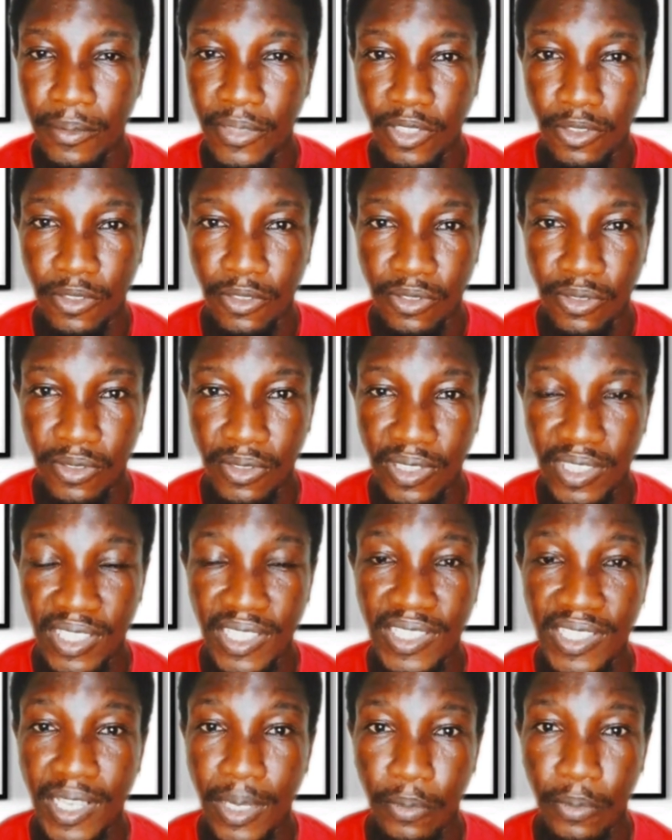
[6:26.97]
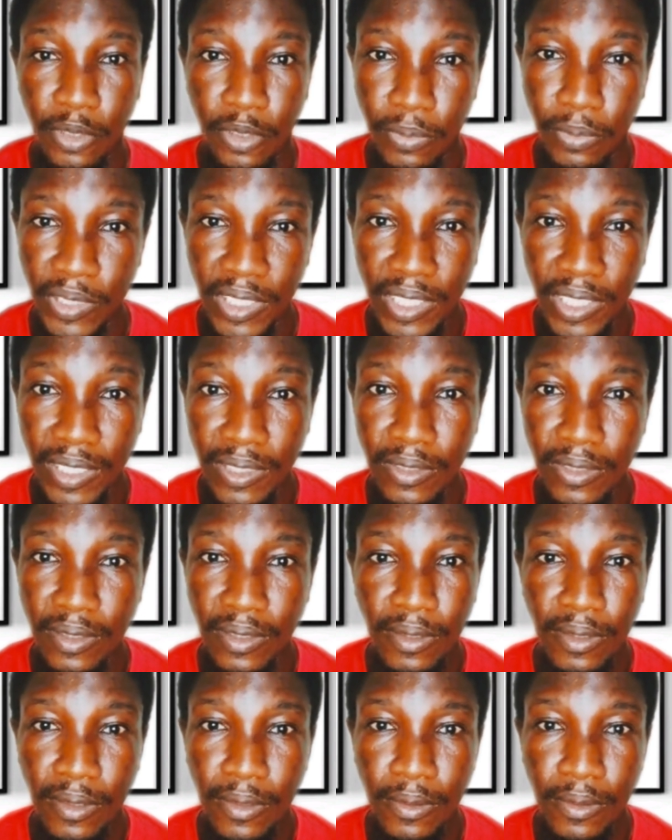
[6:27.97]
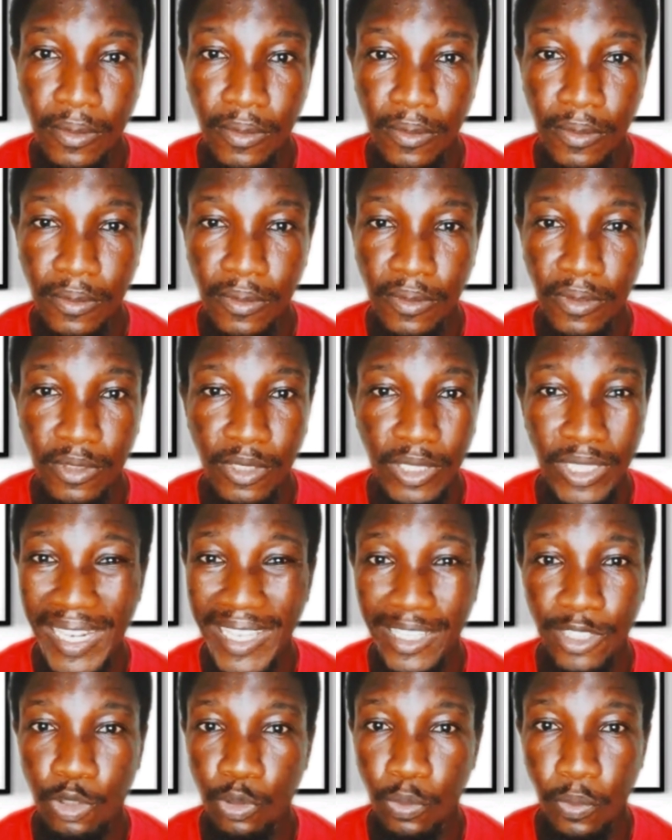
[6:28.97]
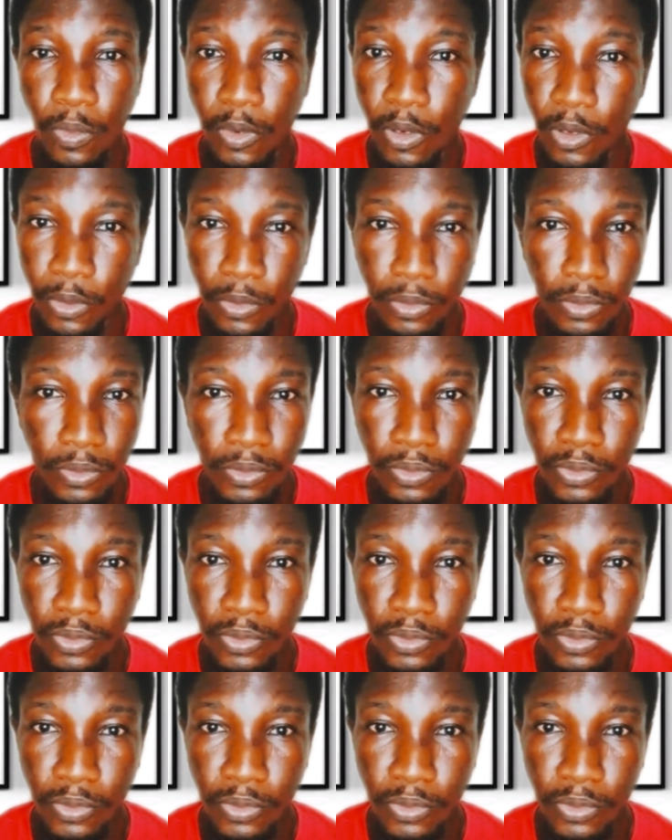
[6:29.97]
because things can be updated like tomorrow